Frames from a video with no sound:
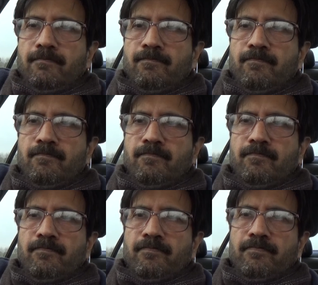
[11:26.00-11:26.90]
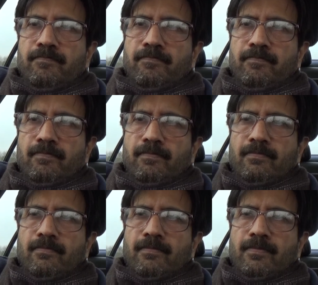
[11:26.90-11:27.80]

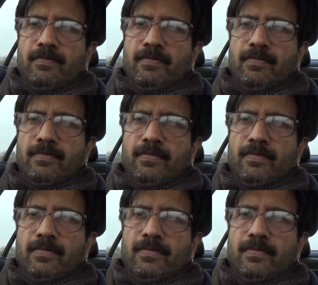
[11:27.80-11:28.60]
Nothing is said.